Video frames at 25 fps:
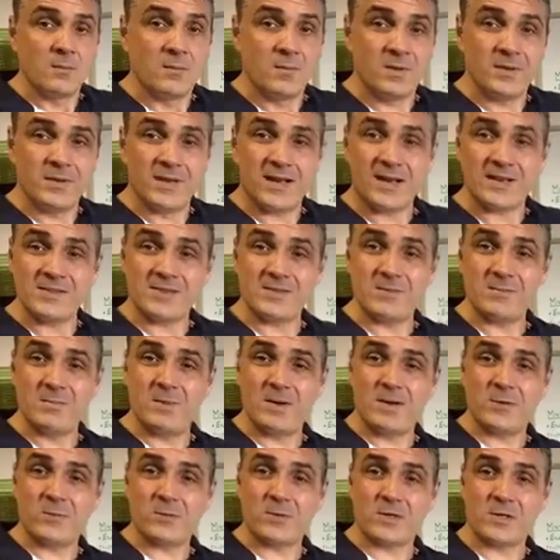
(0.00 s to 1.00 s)
But there has to
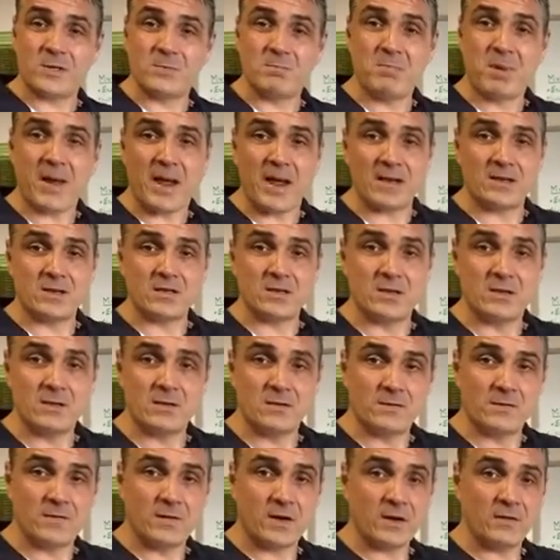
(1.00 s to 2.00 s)
be a respect
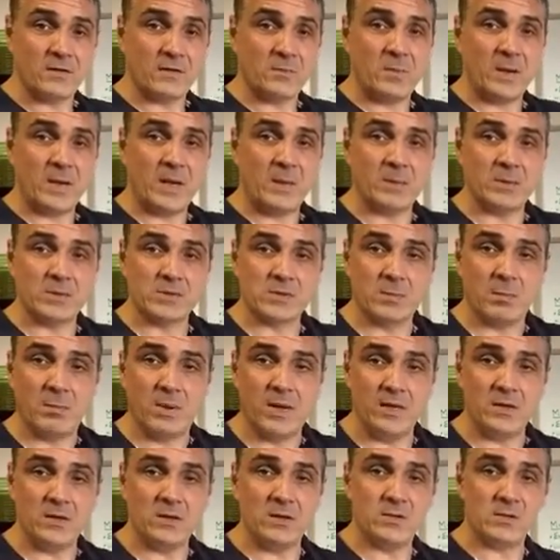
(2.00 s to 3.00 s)
for other people's
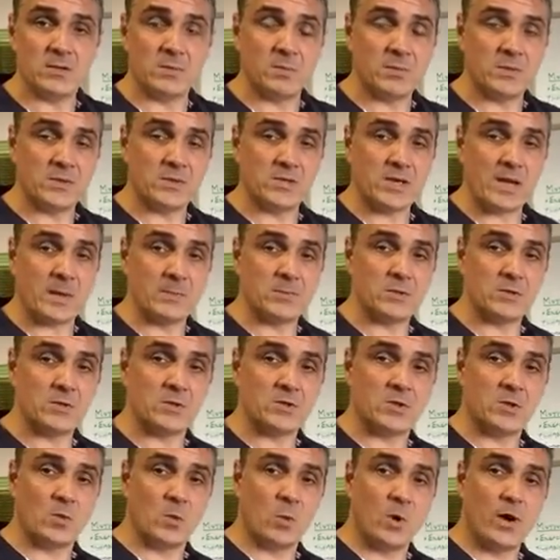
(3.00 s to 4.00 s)
opinions and
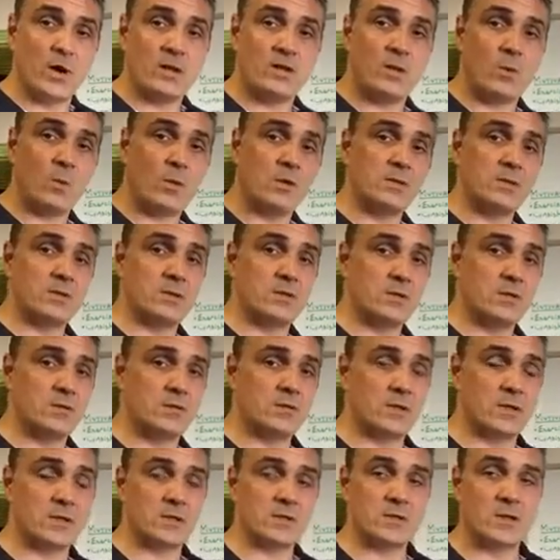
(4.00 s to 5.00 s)
perceptions and the way they want to do
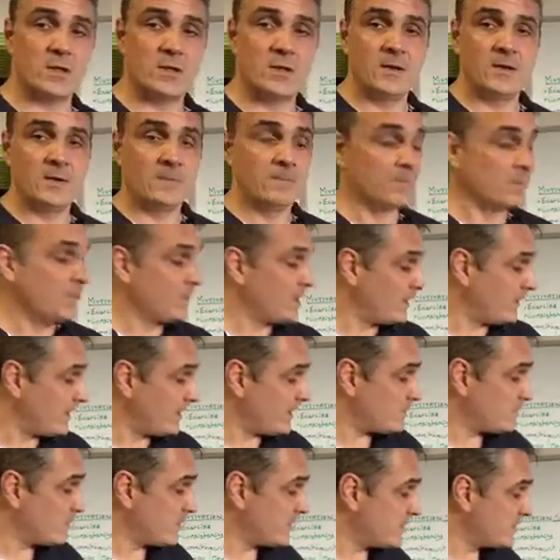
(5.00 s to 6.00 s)
things. And
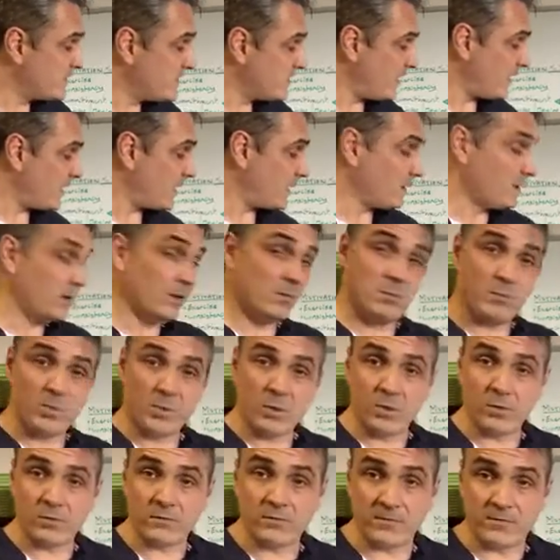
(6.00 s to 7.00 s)
that's particularly
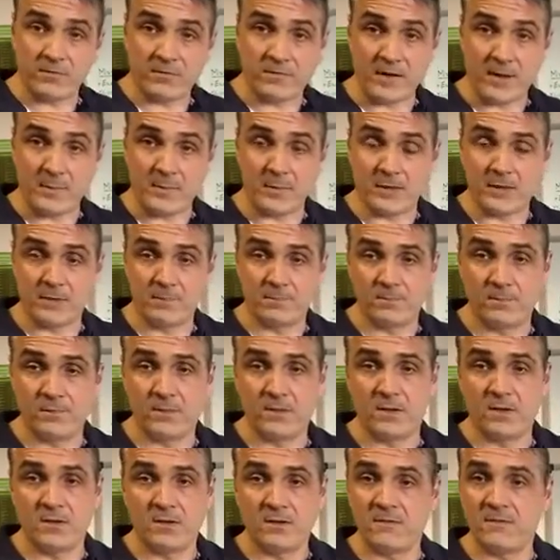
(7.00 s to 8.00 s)
important for family.
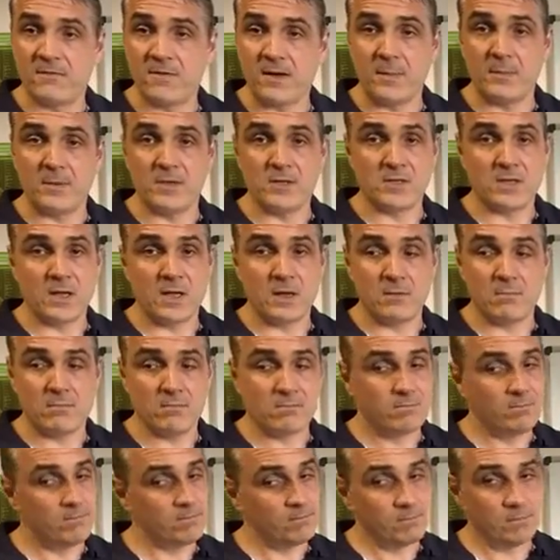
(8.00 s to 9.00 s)
Families get
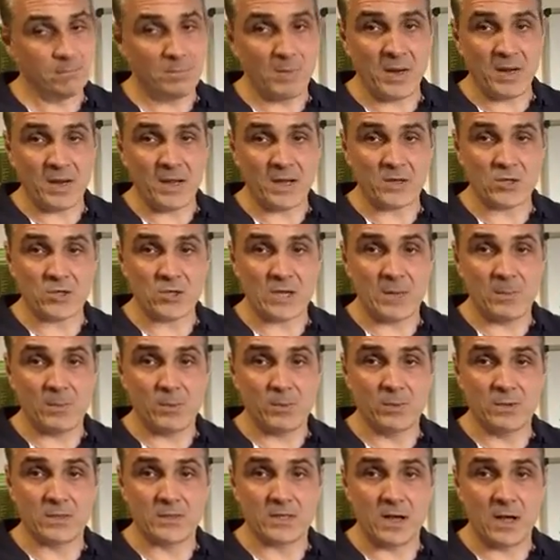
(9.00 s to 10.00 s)
bent out of shape
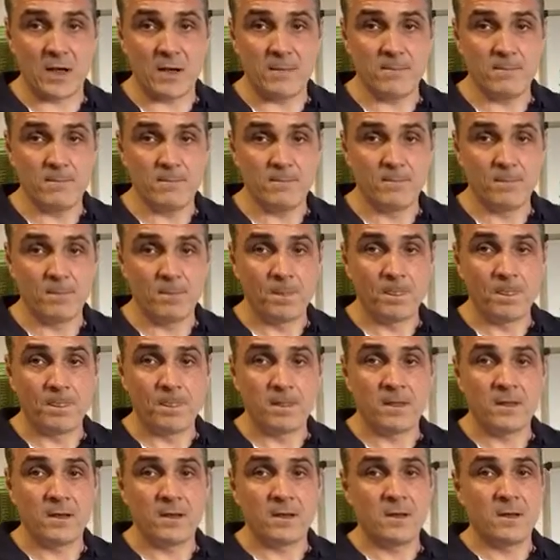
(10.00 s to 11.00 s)
all the time
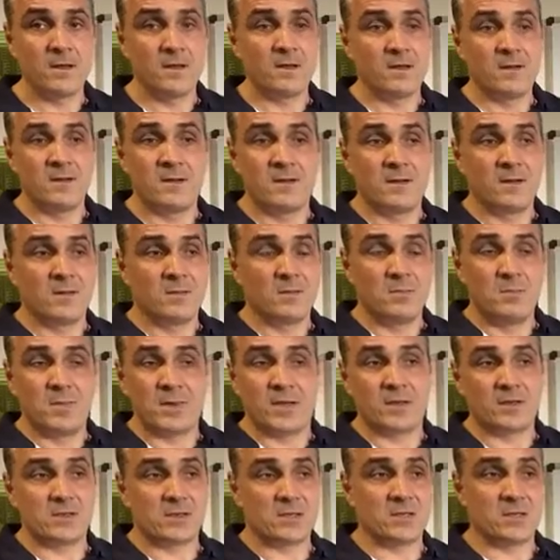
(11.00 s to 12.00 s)

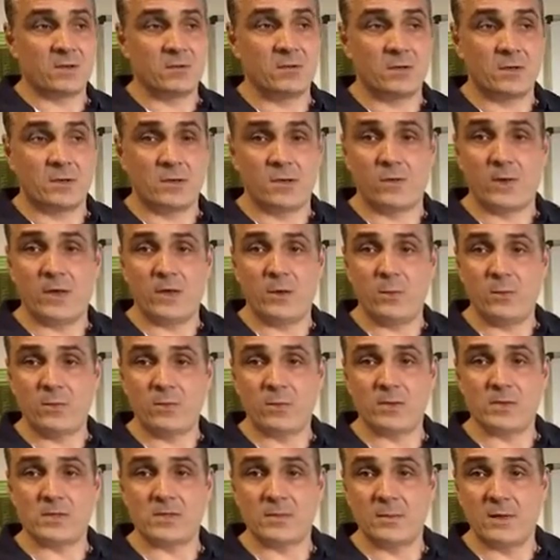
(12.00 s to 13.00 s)
because they don't agree with
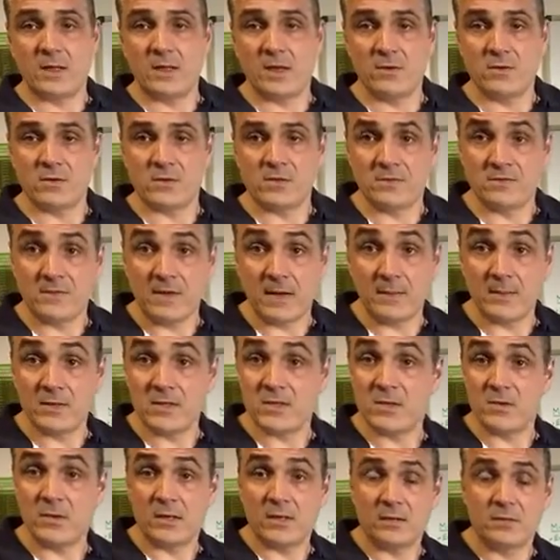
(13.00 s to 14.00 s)
what somebody else in the family's
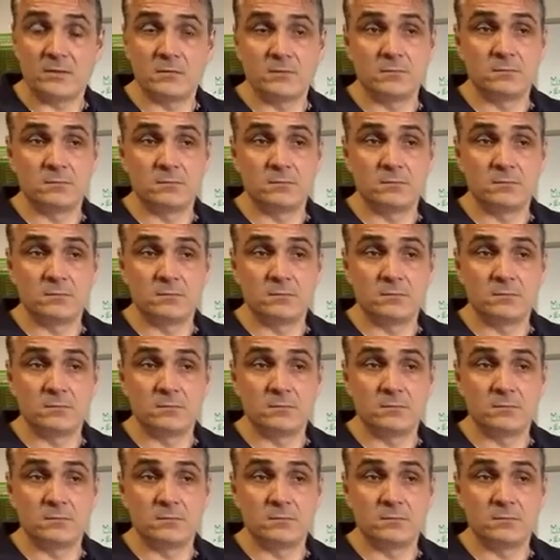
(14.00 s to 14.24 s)
doing.